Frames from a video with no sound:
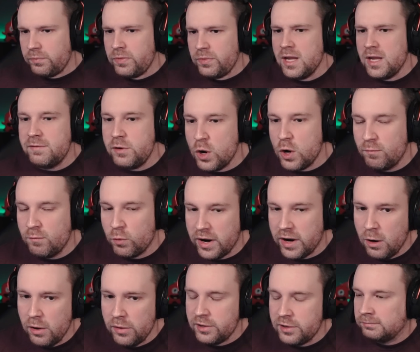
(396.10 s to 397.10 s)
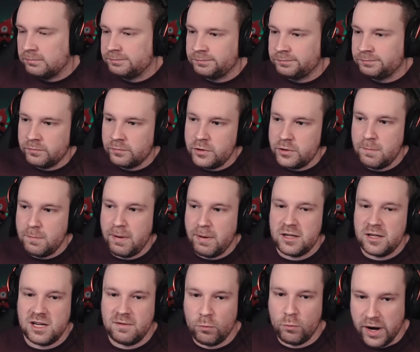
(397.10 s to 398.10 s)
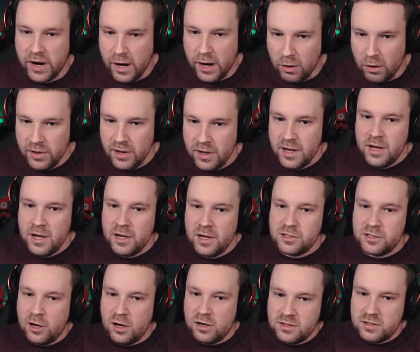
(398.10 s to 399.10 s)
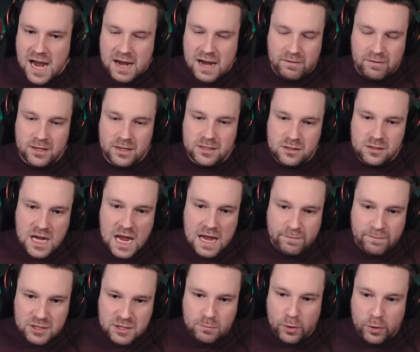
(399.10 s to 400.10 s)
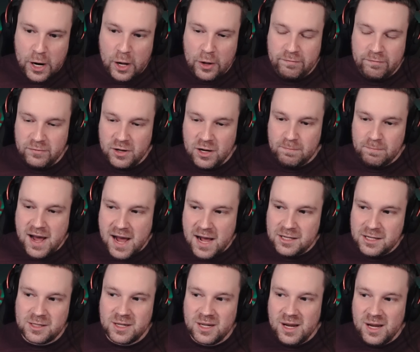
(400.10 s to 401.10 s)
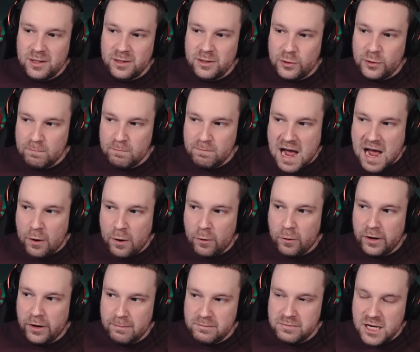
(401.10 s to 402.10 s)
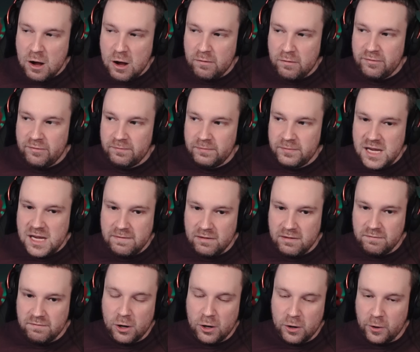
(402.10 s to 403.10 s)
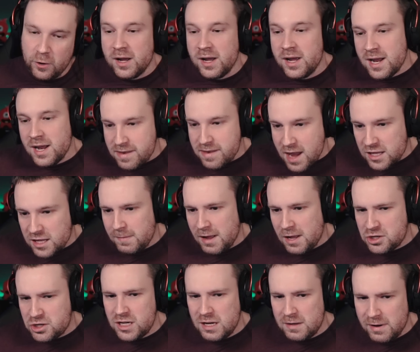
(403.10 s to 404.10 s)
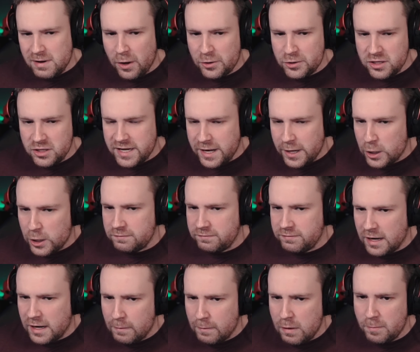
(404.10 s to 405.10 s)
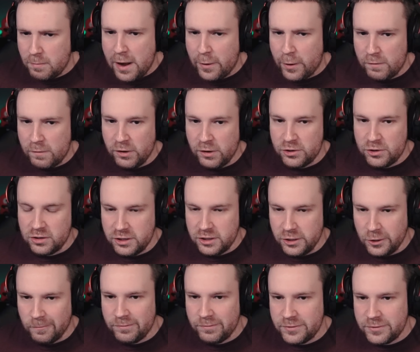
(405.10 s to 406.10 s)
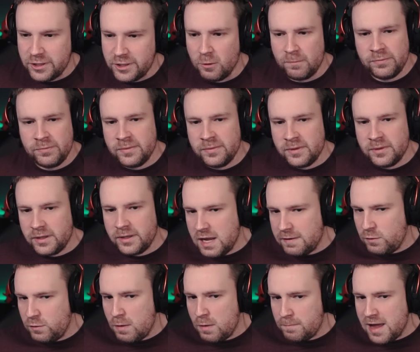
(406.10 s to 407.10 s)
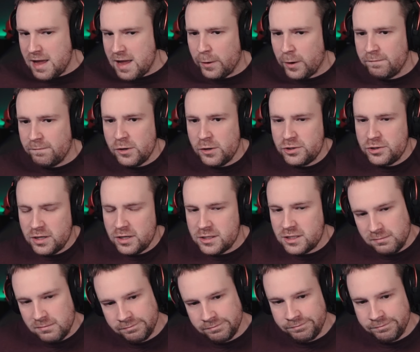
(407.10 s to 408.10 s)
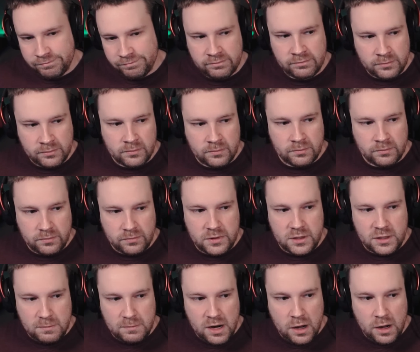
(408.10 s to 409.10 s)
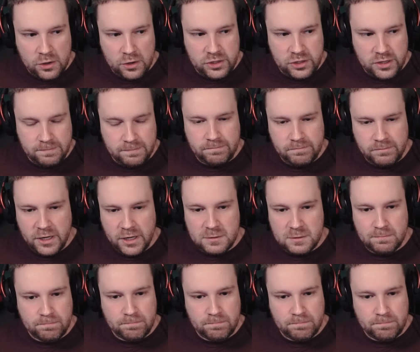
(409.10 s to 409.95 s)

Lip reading: If you have more health, your pets have more health. So your Tyrant siphons more health from your pets to empower himself even further. Not to mention, Demonology scales very well with Power Infusion too. So if you want Power Infusions, Demonology is